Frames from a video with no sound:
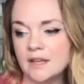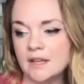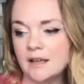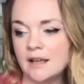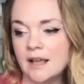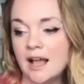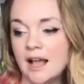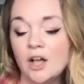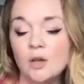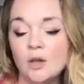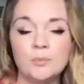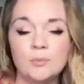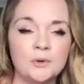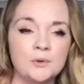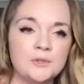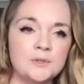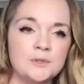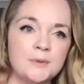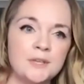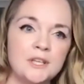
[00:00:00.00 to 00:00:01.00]
help
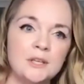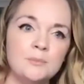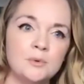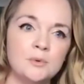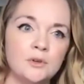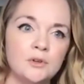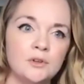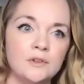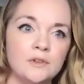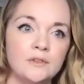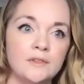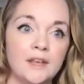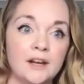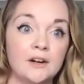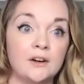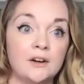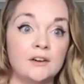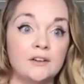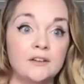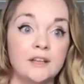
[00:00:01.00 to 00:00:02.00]
those people that
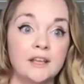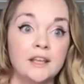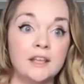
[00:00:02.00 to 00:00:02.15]
are